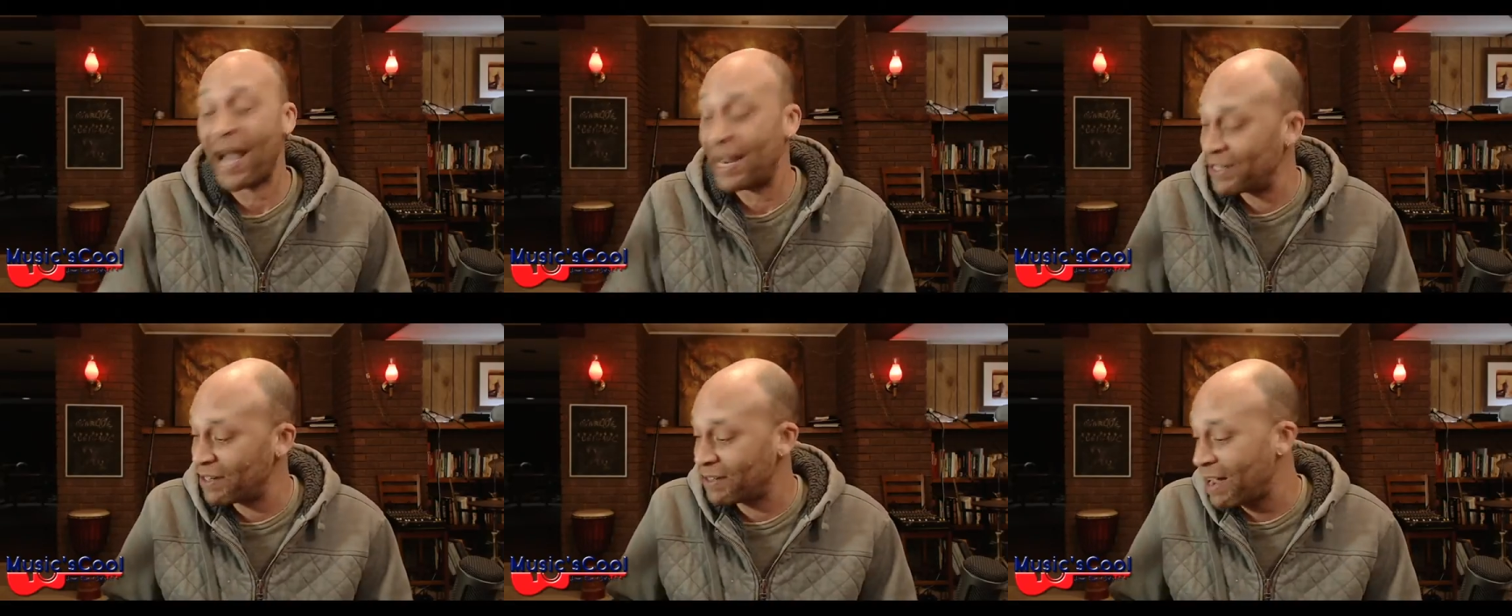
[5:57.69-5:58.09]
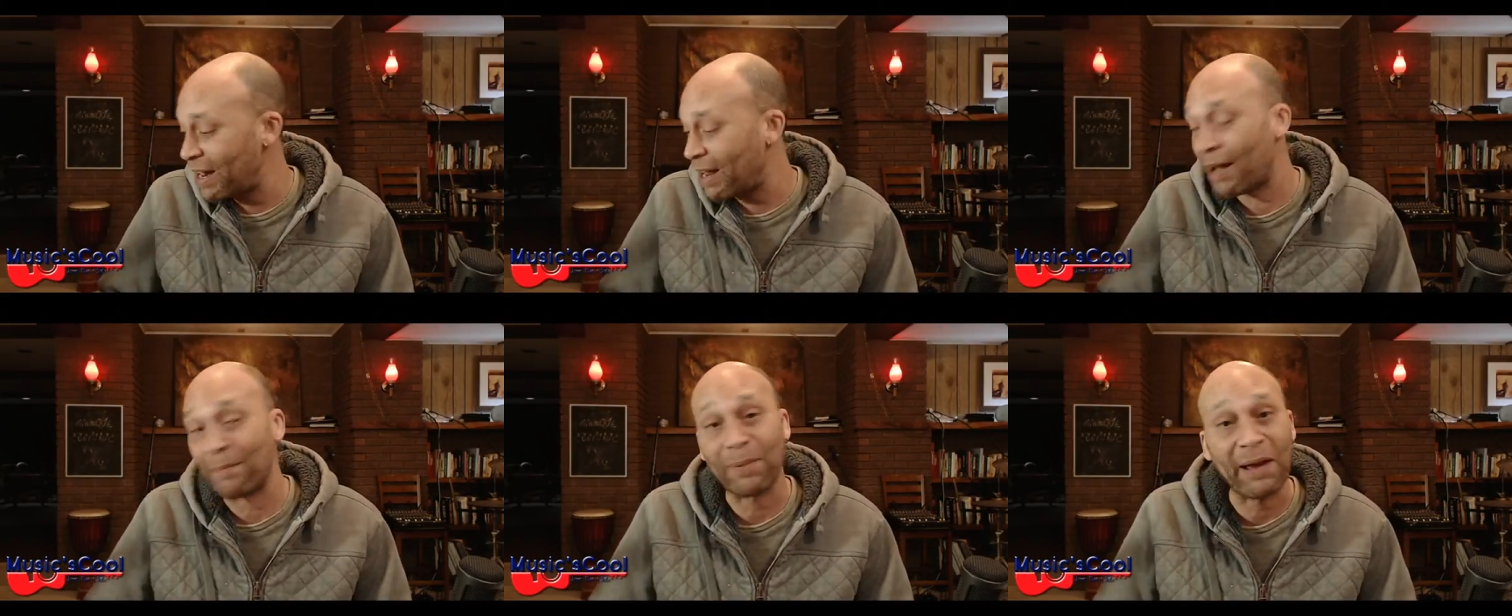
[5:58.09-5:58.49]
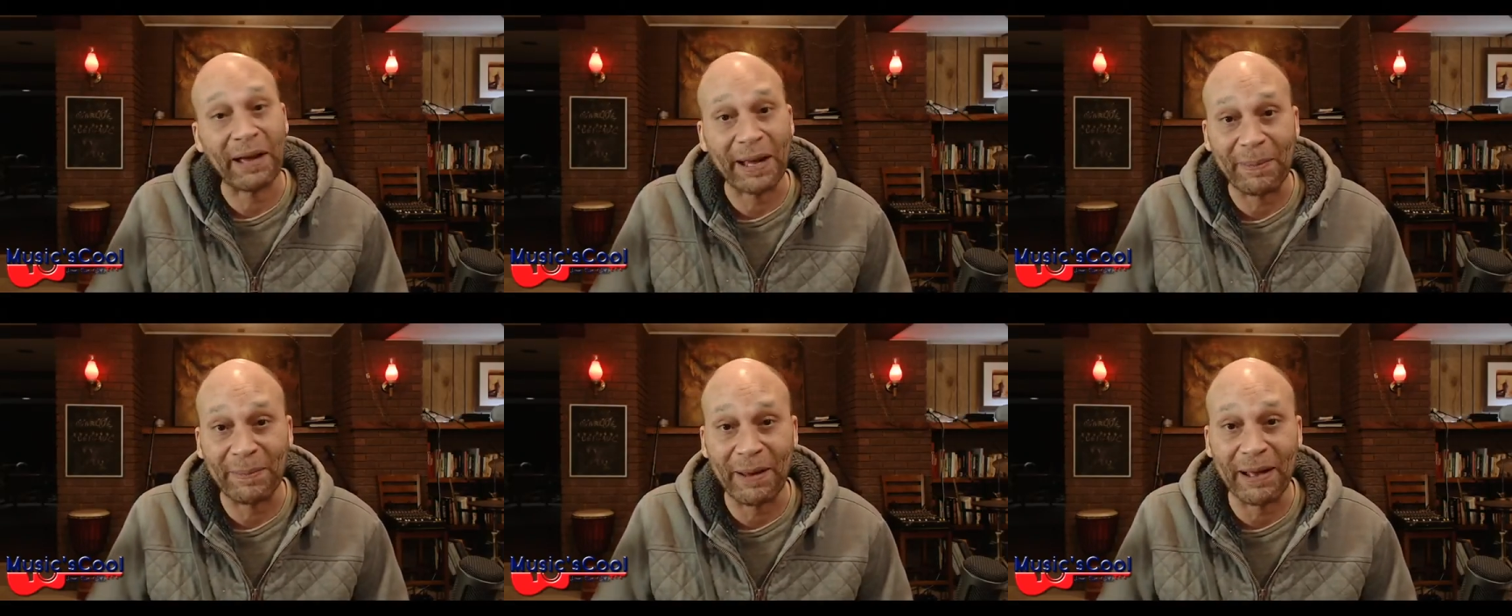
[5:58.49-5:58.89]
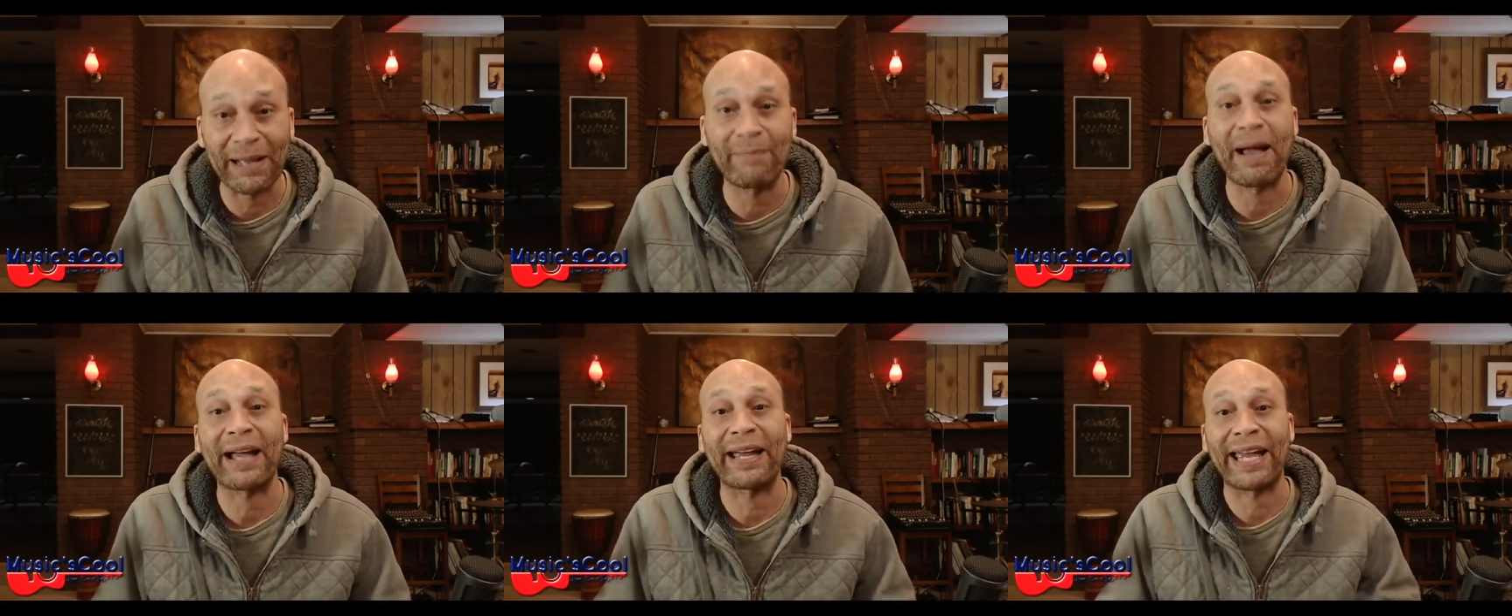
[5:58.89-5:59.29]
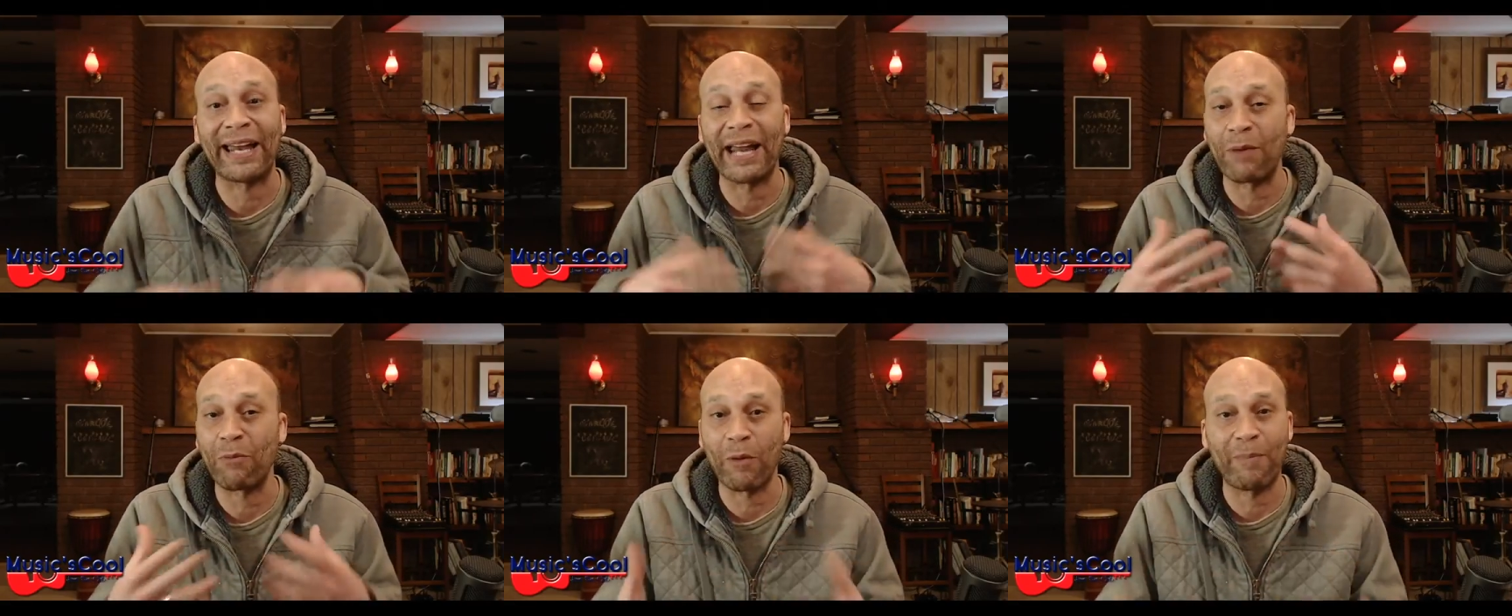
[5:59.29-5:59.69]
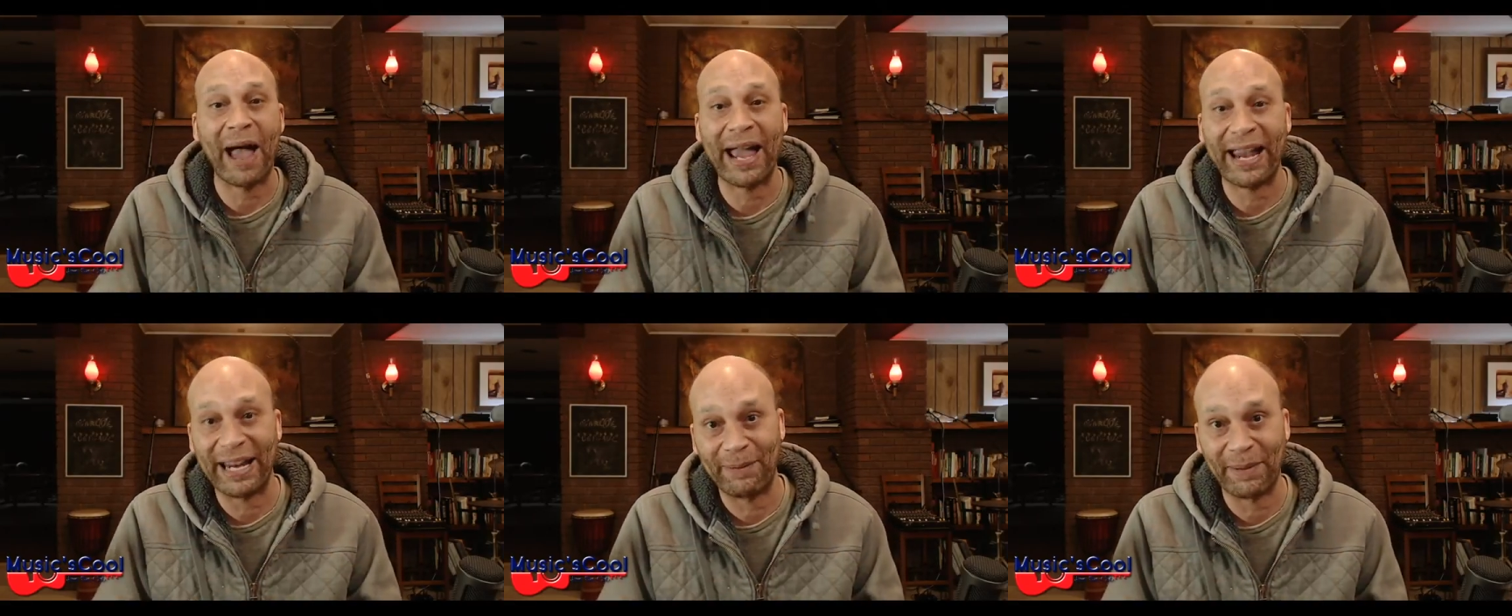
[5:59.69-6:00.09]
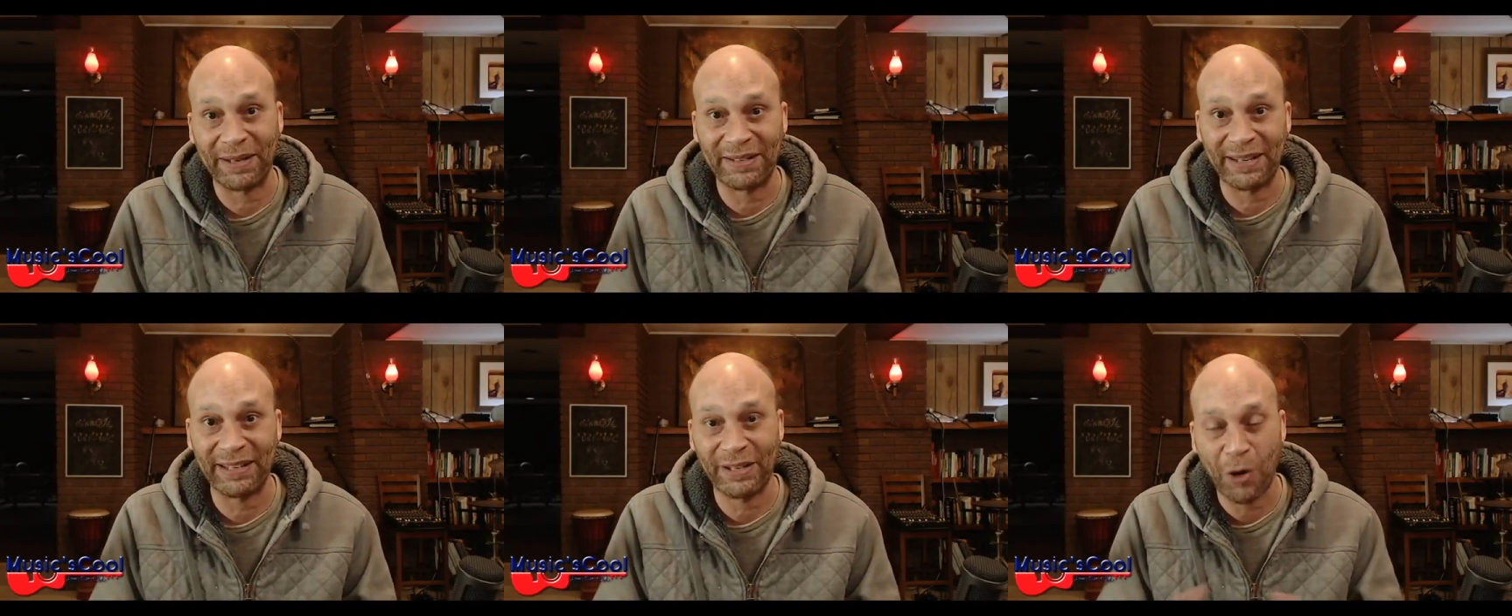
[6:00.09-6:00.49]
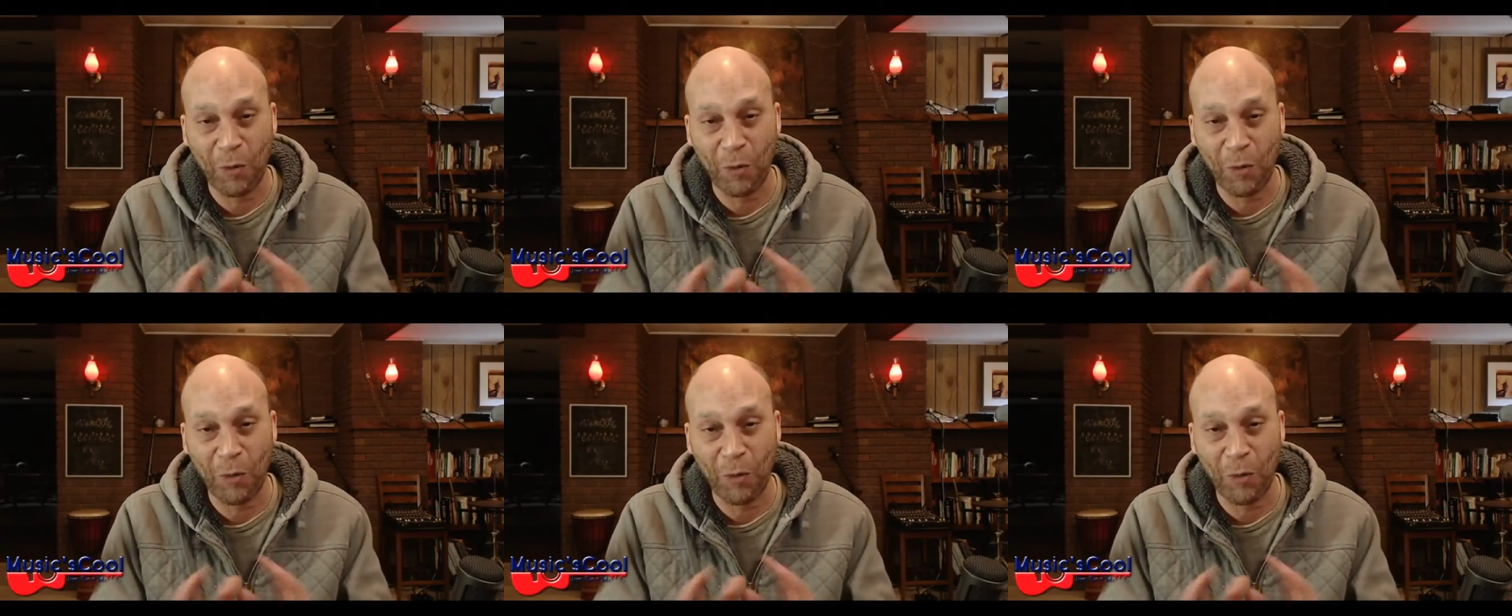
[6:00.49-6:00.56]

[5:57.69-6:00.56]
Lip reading: I just got to unplug it and plug it back in, and we're back in business.